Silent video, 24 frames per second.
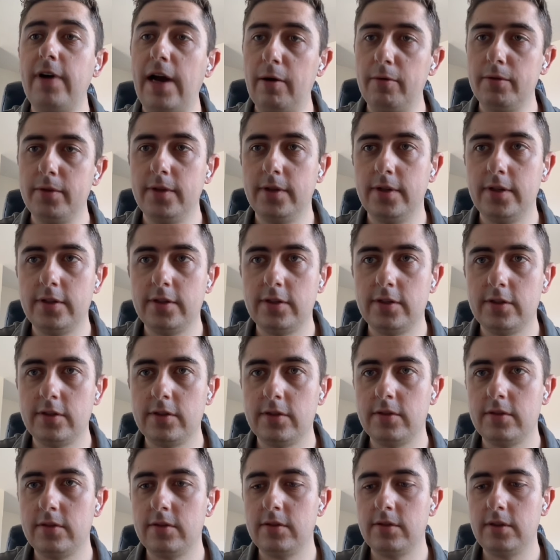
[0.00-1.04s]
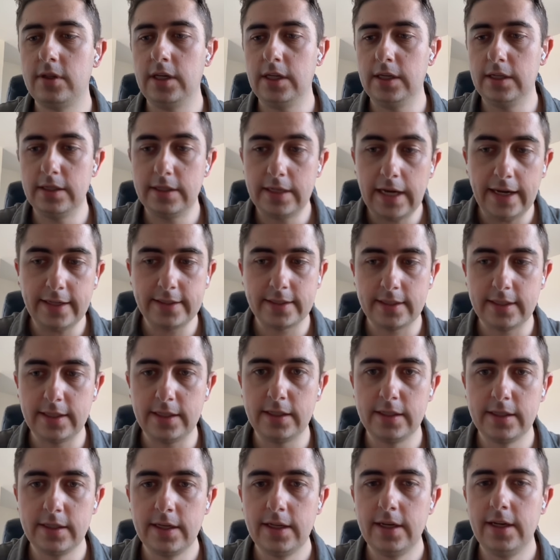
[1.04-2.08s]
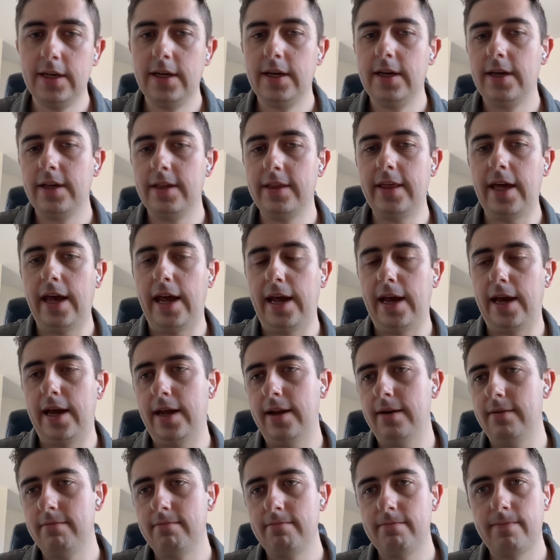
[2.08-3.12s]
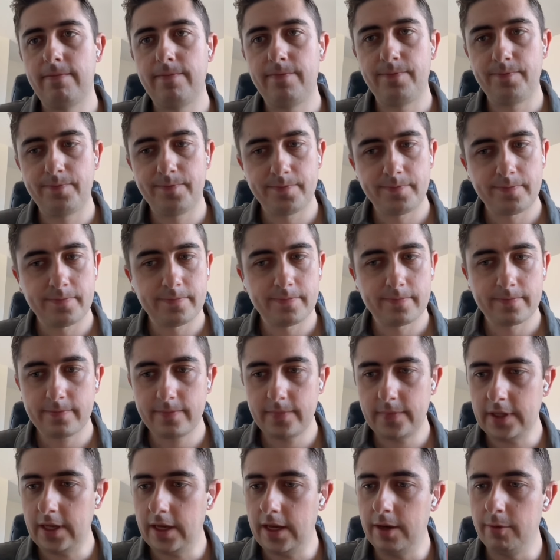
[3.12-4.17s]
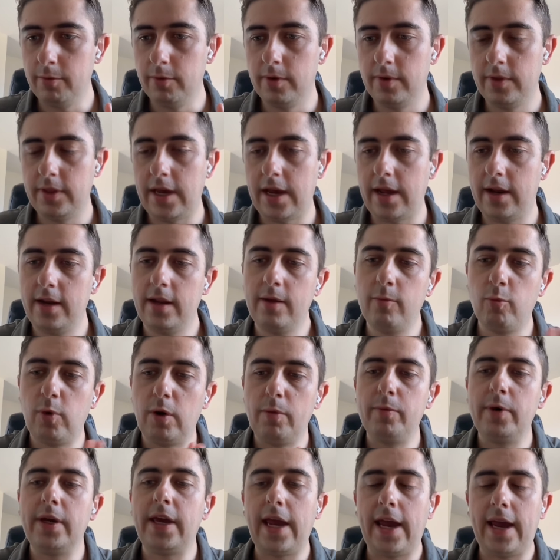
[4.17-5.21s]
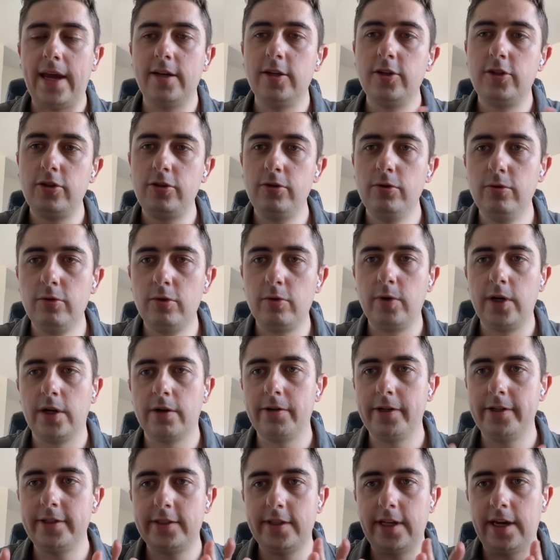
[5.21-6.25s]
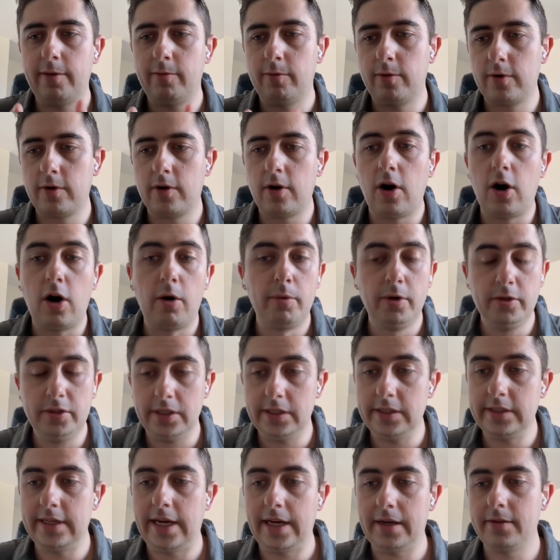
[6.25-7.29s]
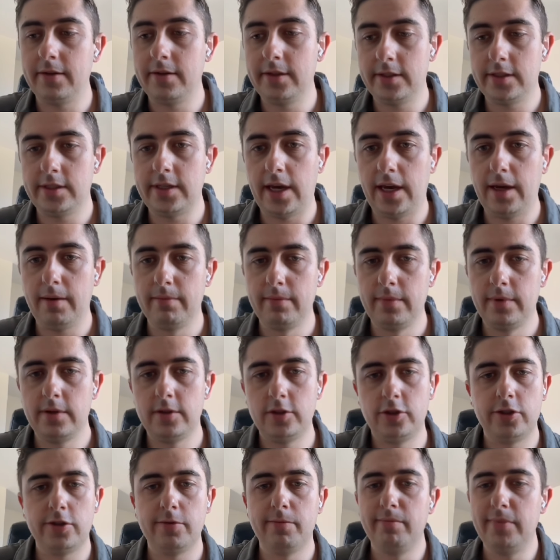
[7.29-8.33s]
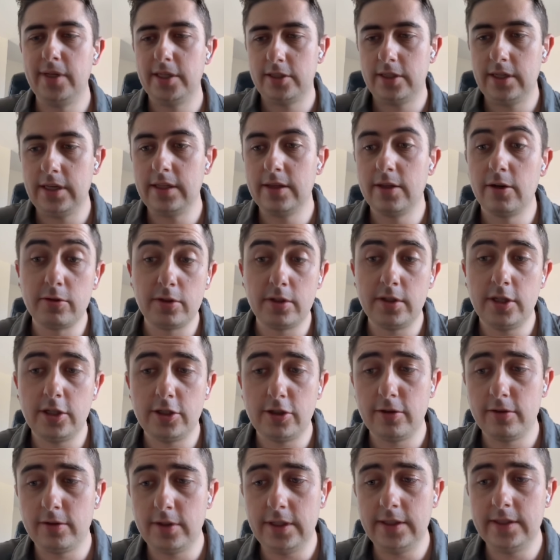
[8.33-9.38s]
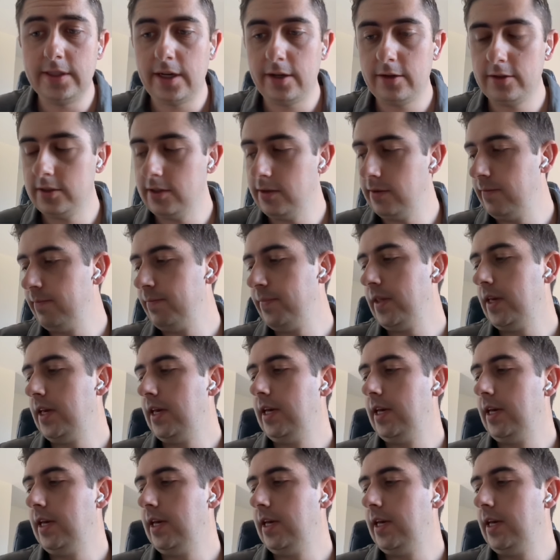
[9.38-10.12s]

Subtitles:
found this in testing that that when we had two queries that were almost exactly the same, just missing those additional details,